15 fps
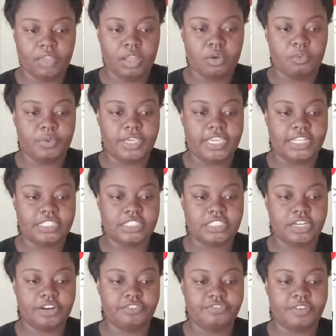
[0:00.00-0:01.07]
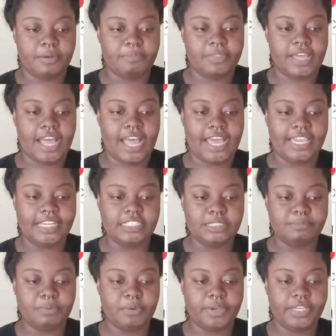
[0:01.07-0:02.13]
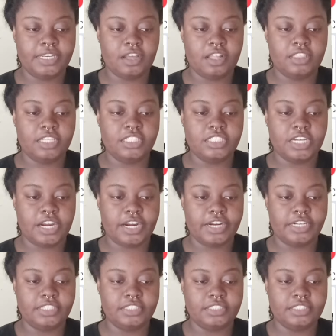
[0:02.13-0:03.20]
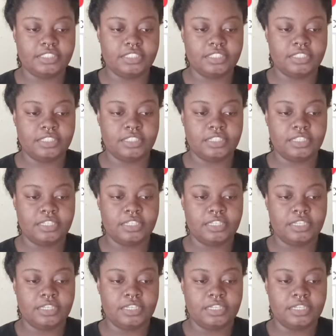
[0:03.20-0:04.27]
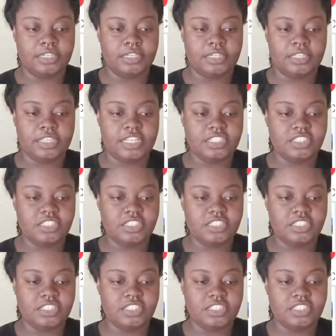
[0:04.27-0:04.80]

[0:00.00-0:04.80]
We can start from the highest point on the chart. Let's